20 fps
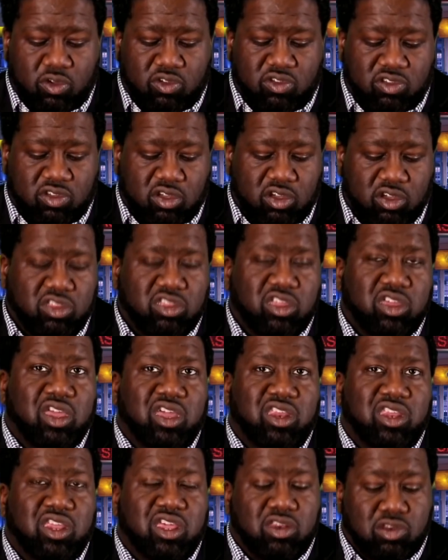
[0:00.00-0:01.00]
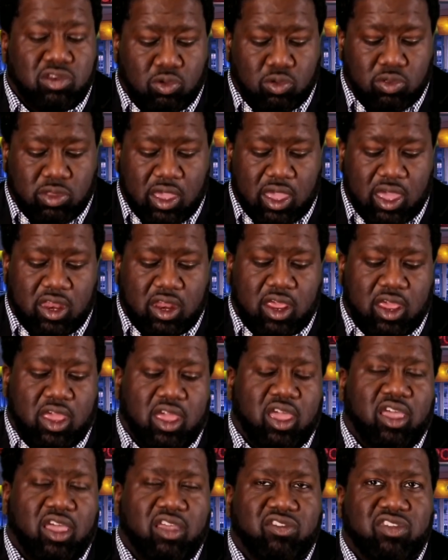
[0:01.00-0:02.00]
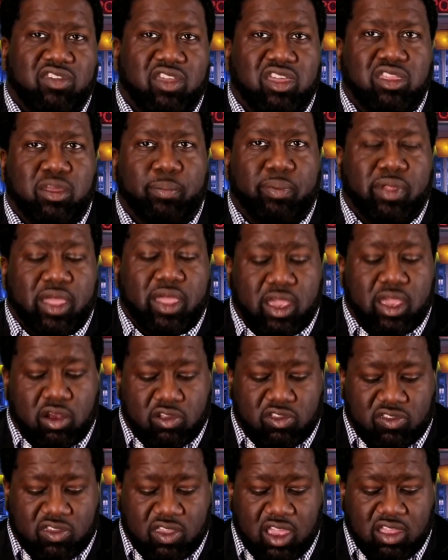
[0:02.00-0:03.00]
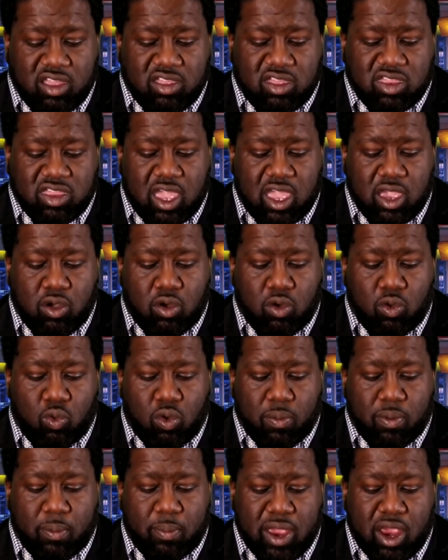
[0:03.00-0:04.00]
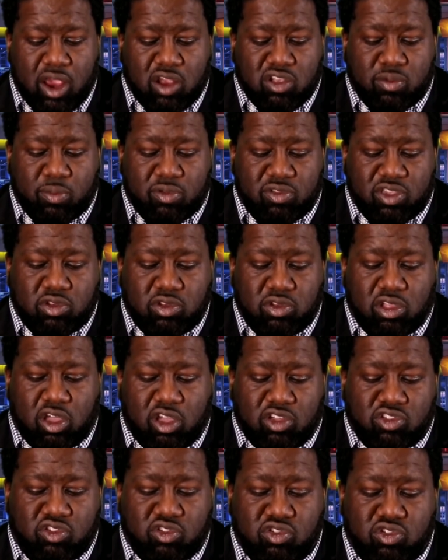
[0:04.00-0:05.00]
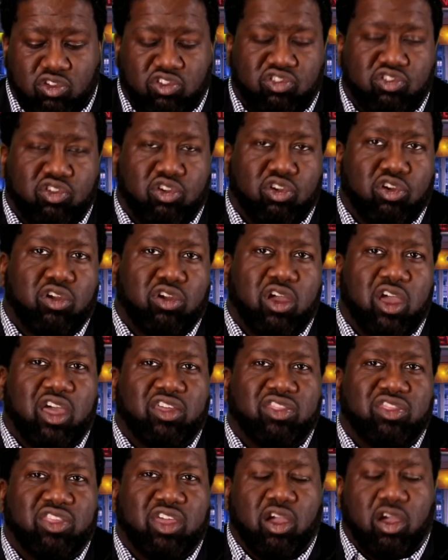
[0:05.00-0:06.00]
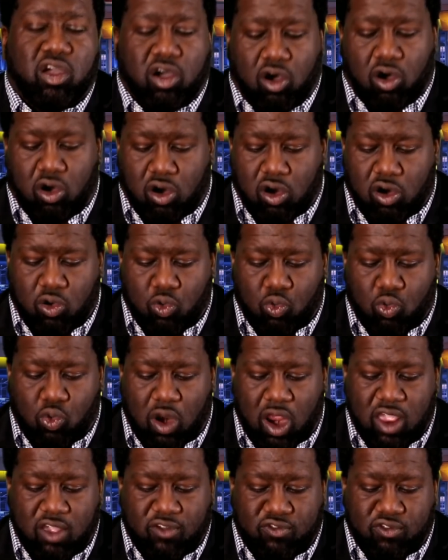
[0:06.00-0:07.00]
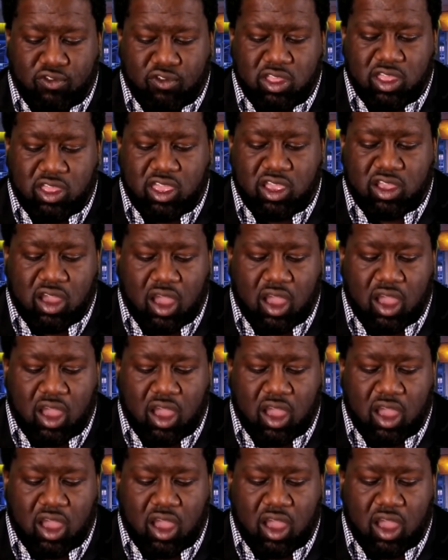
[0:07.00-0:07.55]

which is good that they didn't do that. It said the players say that they were prepared to proceed the lawsuit to ensure they are rightfully